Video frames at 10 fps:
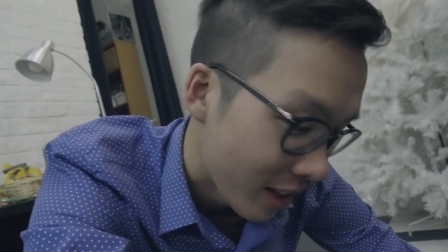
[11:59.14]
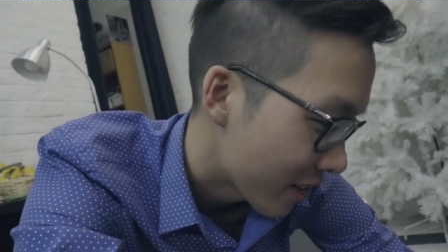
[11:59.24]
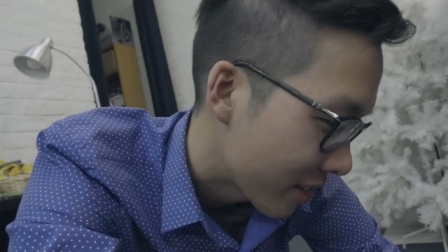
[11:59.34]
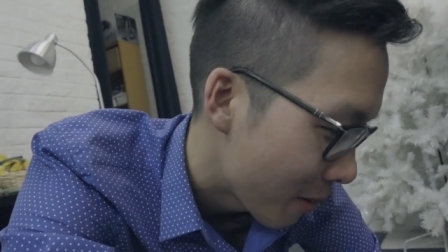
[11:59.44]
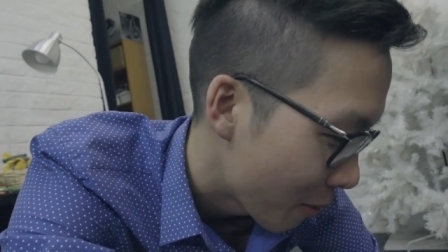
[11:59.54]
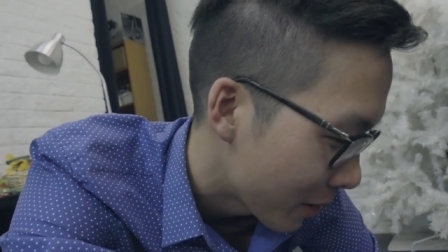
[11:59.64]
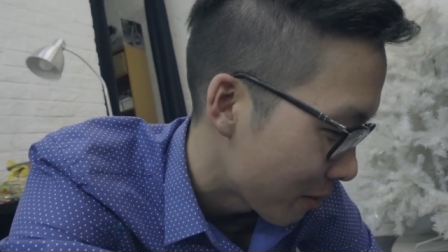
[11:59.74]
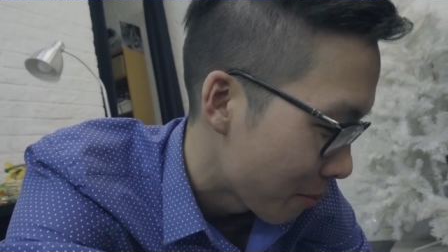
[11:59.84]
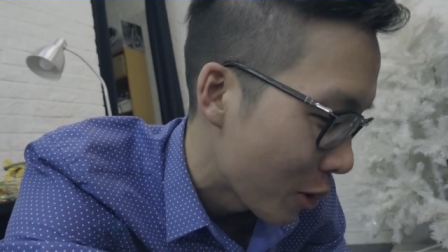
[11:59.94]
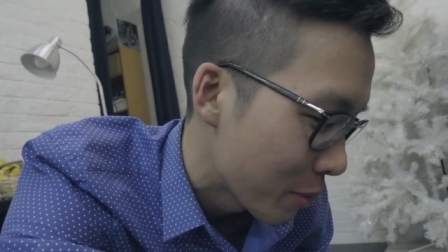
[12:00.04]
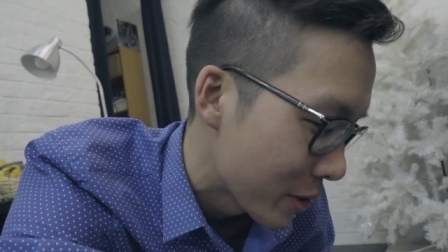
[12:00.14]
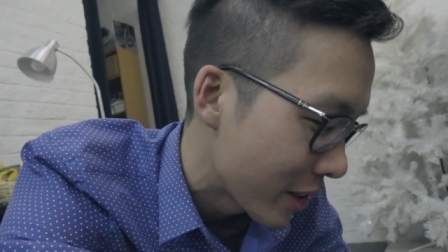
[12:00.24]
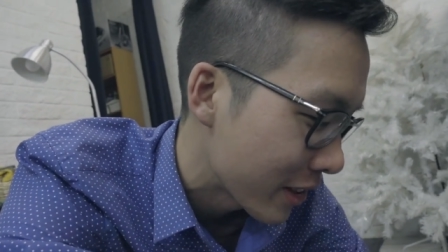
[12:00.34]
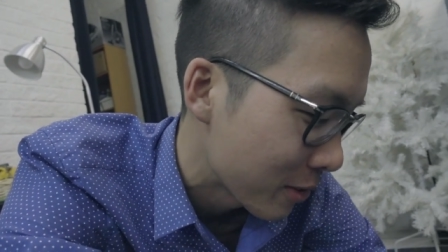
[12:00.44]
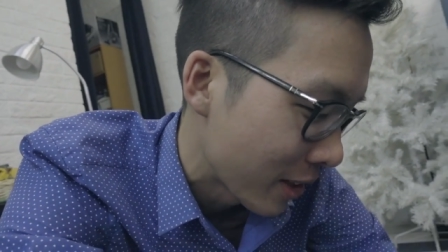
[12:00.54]
last time I went to Melbourne,
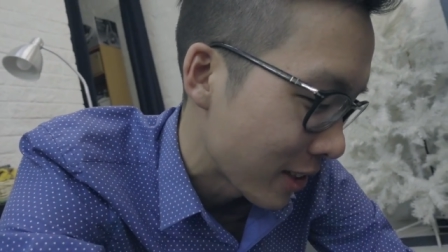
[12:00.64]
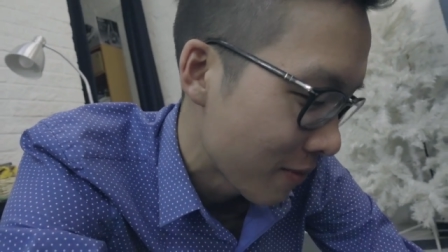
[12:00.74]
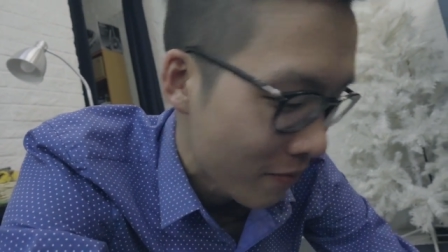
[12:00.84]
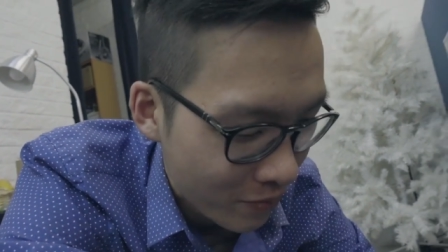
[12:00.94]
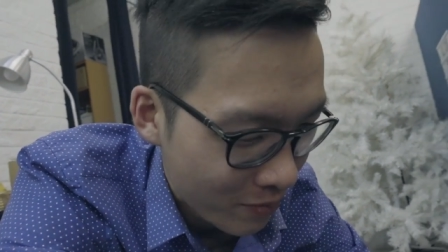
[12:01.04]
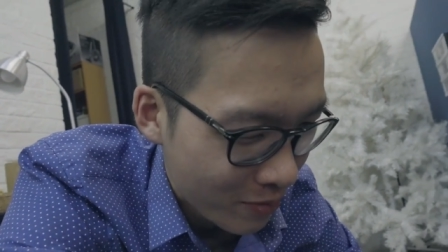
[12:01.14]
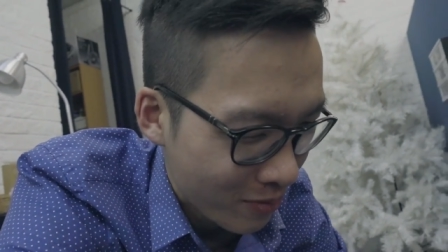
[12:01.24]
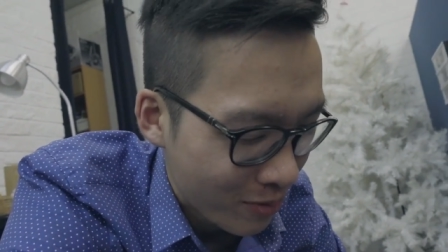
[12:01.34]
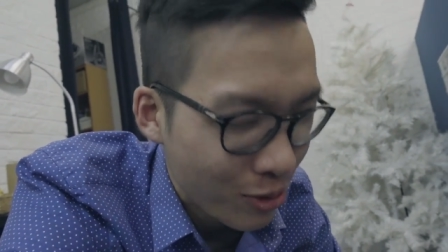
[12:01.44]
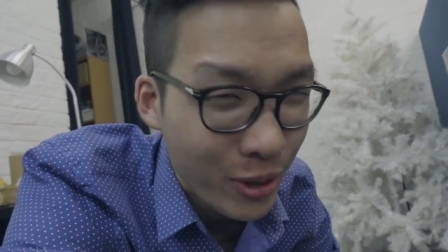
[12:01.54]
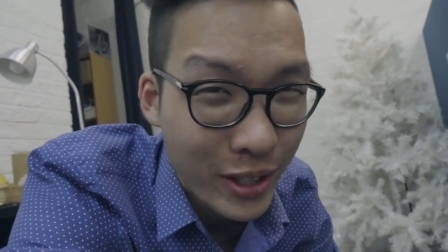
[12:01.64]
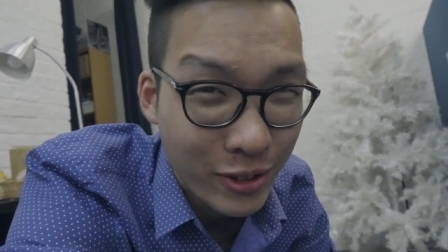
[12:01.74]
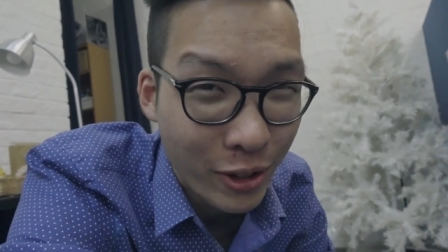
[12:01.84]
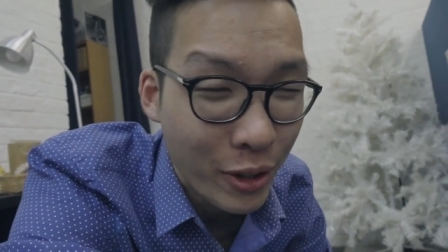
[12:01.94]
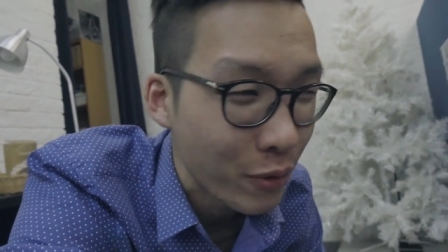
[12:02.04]
I think it was like two years
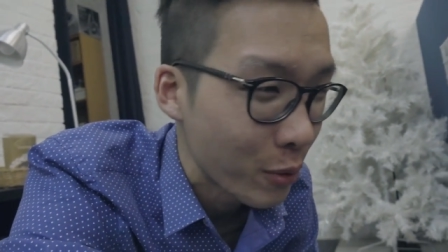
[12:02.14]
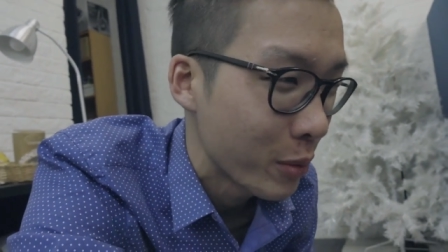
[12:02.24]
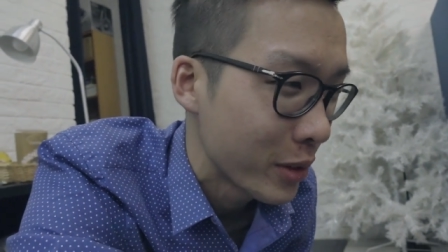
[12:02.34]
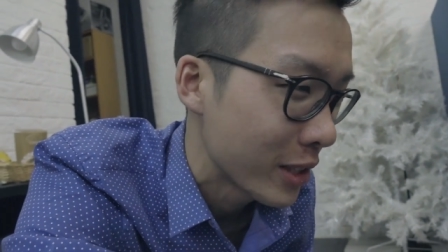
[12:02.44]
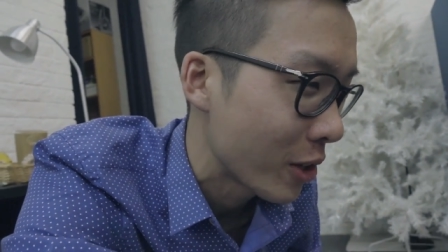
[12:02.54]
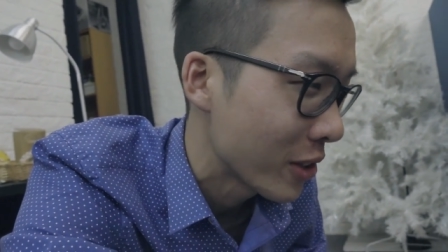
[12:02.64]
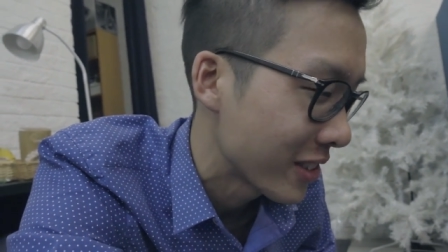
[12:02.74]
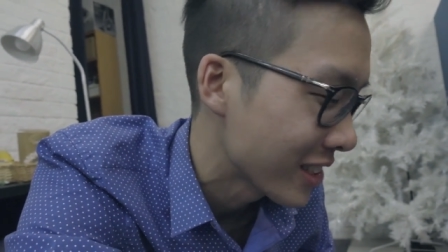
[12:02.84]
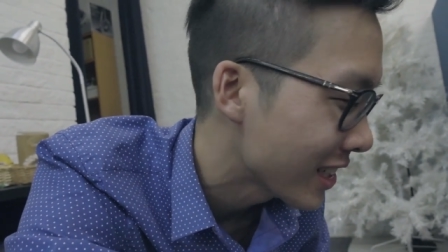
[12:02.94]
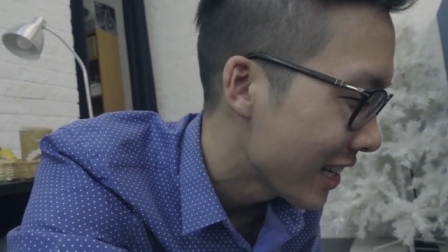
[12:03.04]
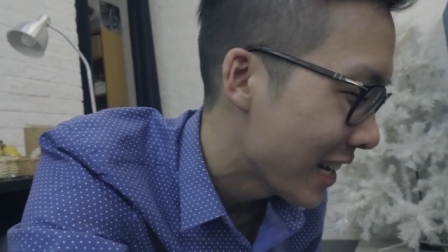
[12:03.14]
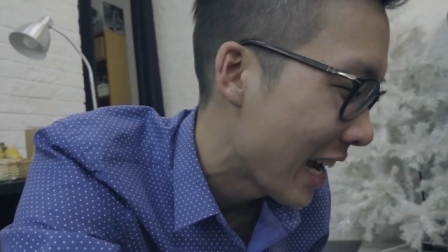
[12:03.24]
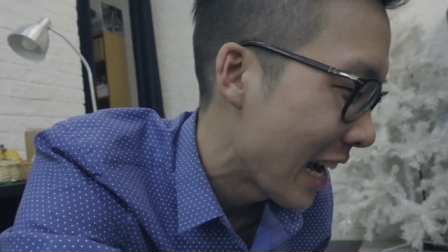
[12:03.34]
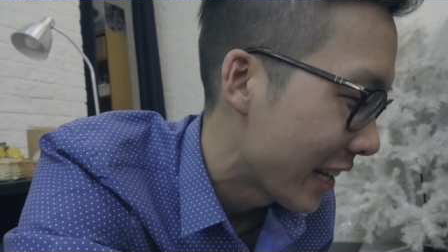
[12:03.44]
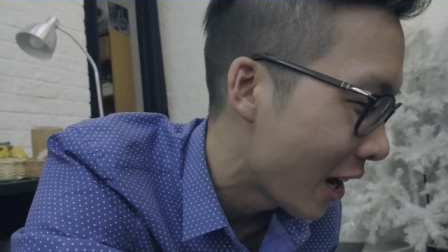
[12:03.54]
ago for when we did a concert,
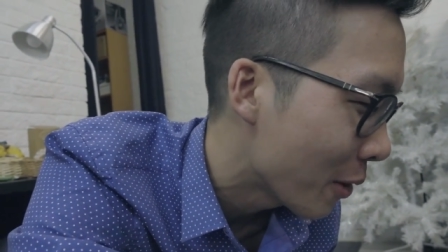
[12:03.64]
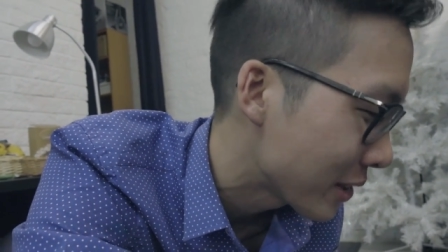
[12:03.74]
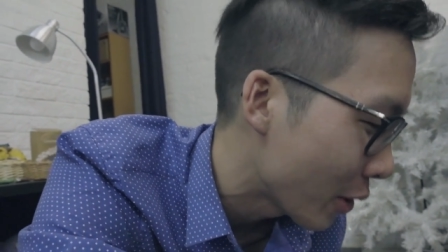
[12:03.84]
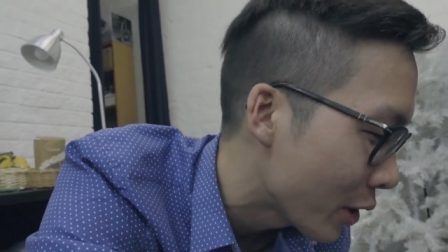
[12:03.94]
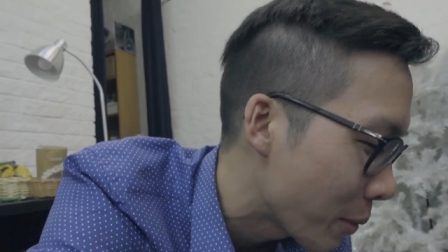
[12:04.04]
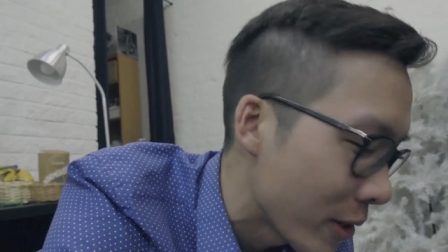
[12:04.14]
and I was the only